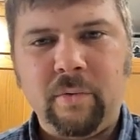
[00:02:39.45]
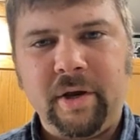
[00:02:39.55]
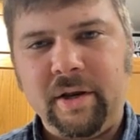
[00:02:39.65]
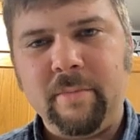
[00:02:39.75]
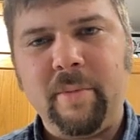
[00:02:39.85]
We
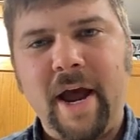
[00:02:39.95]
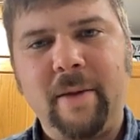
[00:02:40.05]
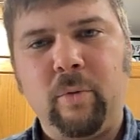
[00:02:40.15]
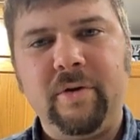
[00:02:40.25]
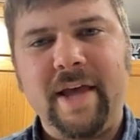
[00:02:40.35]
can
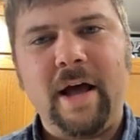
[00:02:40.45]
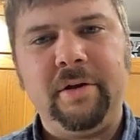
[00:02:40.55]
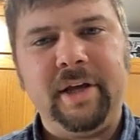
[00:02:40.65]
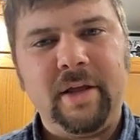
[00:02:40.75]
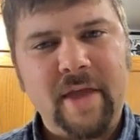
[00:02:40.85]
impact
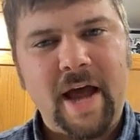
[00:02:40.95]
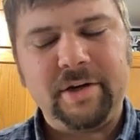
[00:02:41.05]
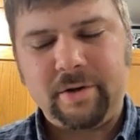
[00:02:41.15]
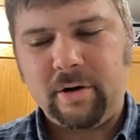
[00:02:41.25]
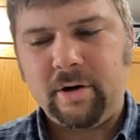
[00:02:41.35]
mortality on
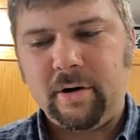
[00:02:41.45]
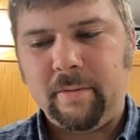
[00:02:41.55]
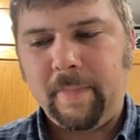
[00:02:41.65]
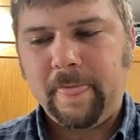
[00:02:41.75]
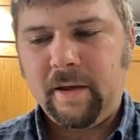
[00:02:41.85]
that
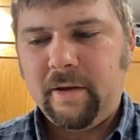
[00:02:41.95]
turn,